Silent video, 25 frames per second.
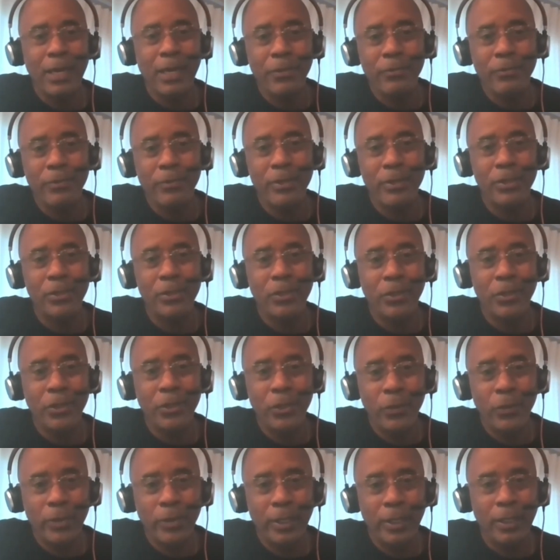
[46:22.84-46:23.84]
Catherine de
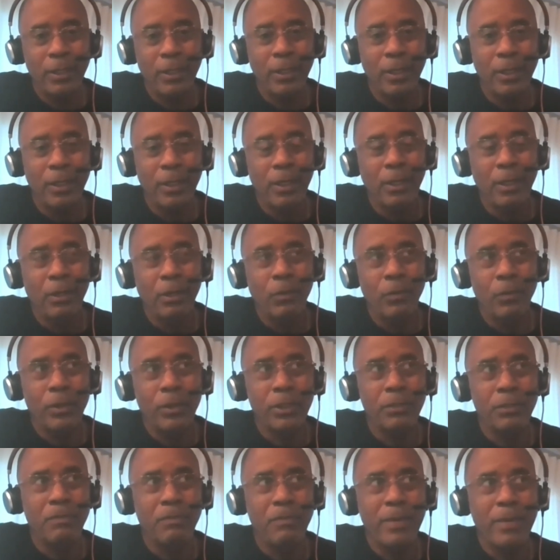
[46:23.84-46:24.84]
Huick
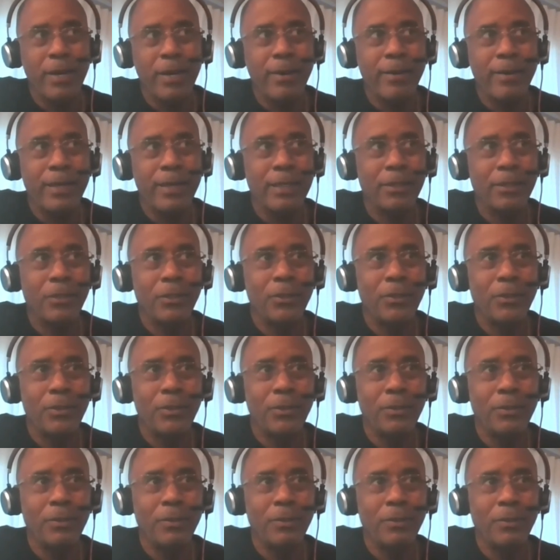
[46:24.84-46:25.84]
was married
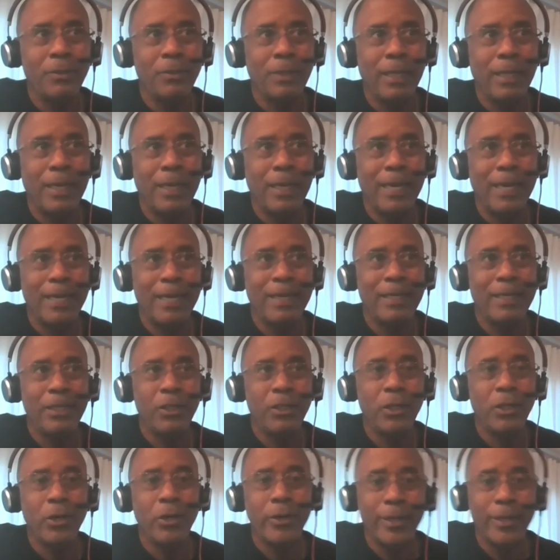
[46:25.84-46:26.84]
to Eddie
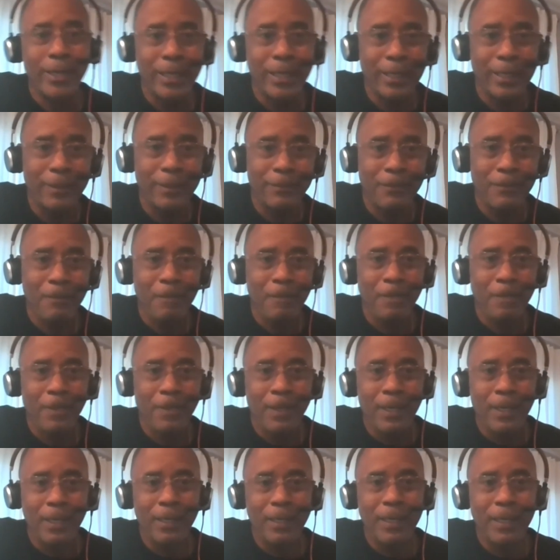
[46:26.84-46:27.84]
Doherty.
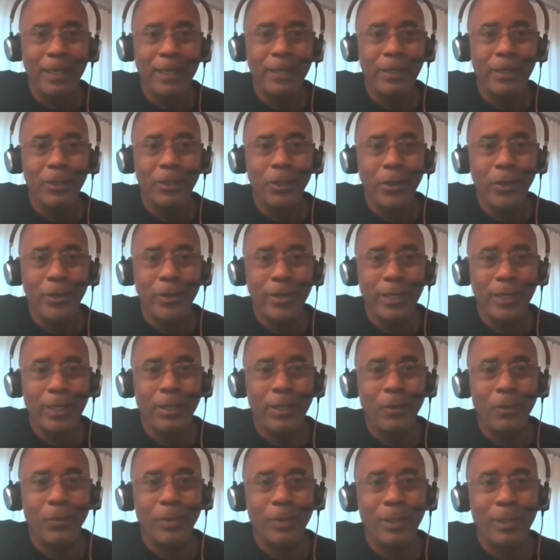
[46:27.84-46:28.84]
And Eddie
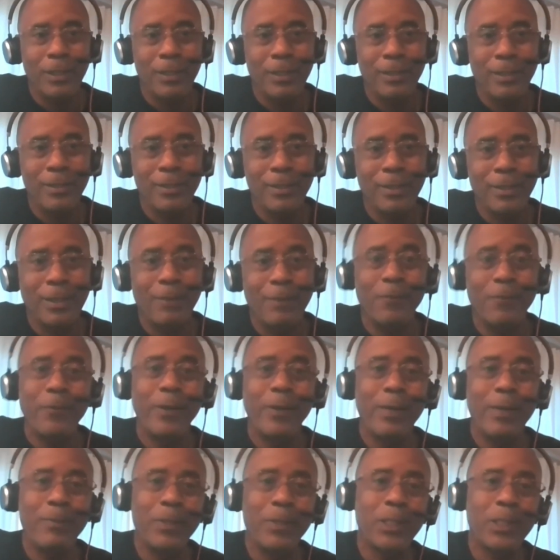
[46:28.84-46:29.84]
Doherty was a
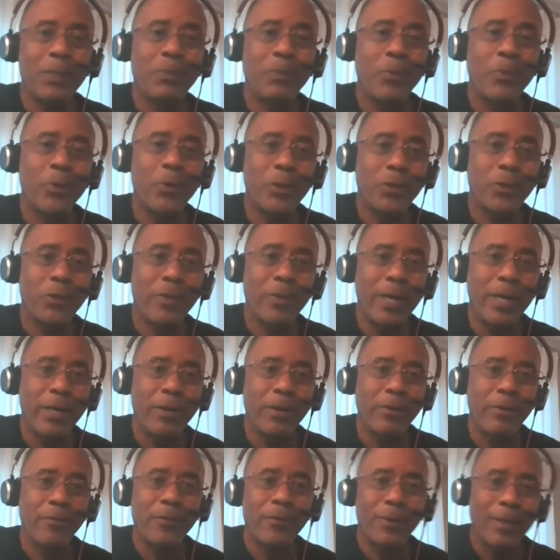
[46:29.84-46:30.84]
famous sports
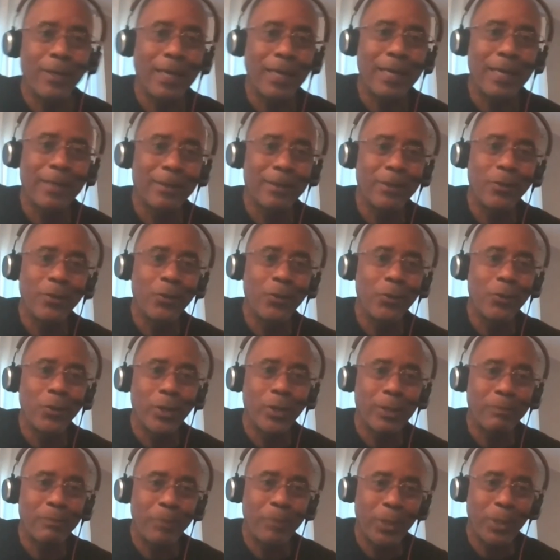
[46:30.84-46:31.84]
writer for like the New
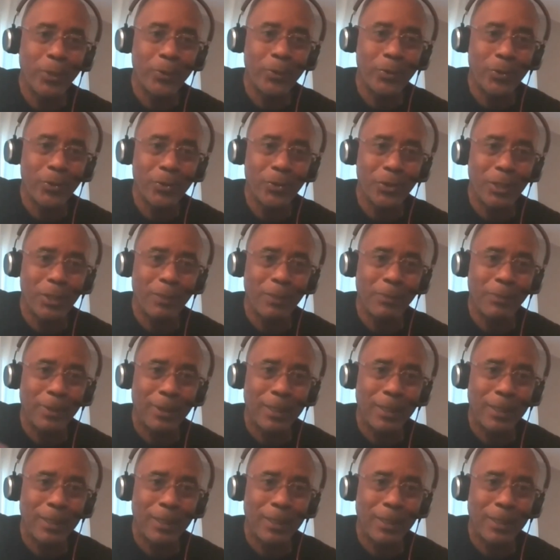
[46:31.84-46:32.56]
York Post or something like